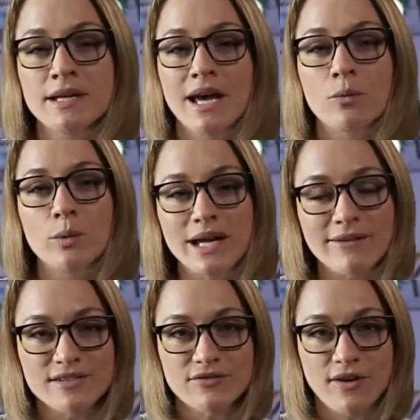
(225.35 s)
and we have
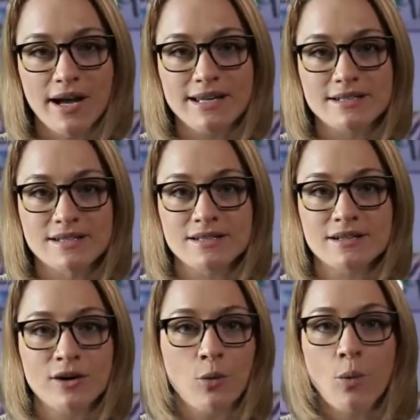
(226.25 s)
to find
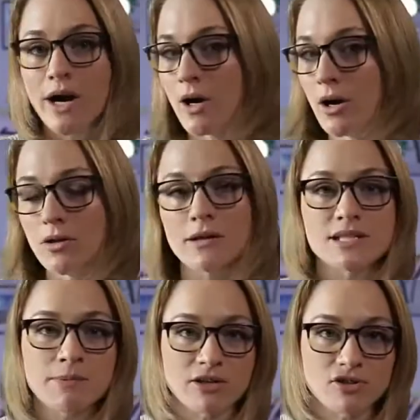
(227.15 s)
where along the
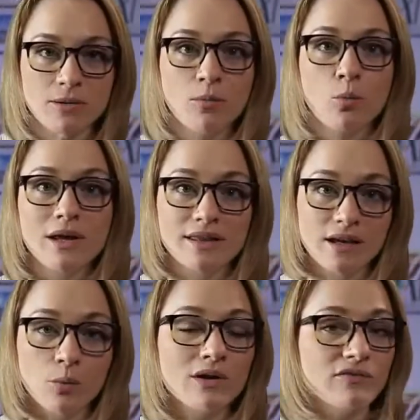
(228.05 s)
spectrum we
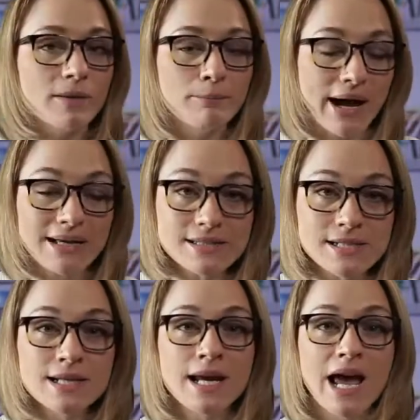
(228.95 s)
think we fit best,
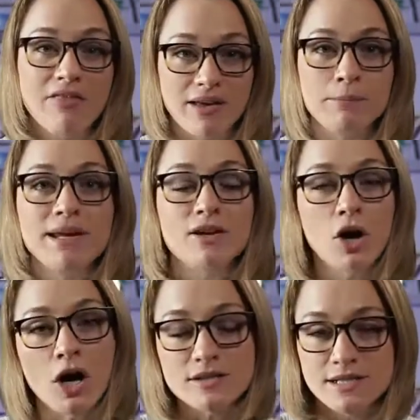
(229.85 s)
and then be in
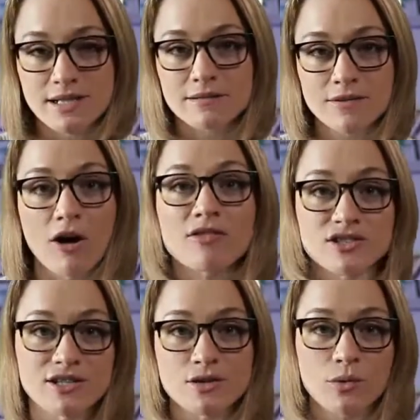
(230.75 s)
constant
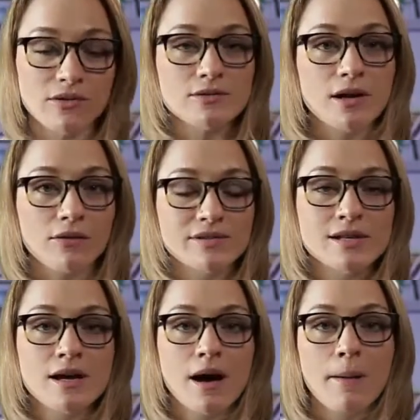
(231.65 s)
conversation with ourselves
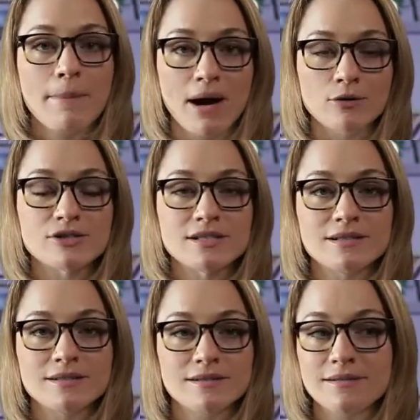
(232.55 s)
about
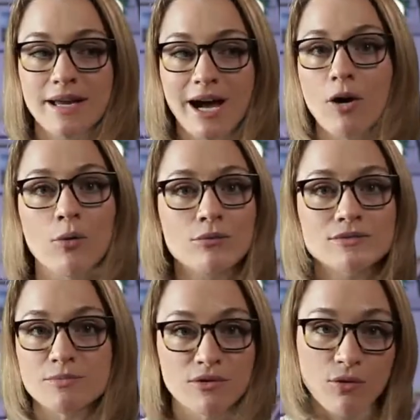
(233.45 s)
how
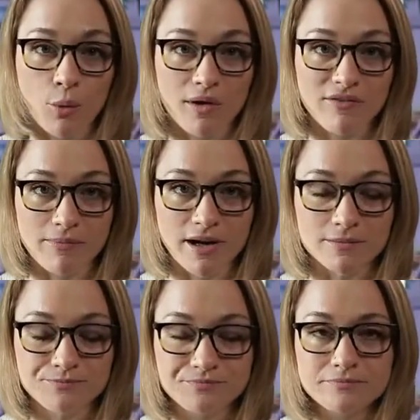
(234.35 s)
to move forward from there.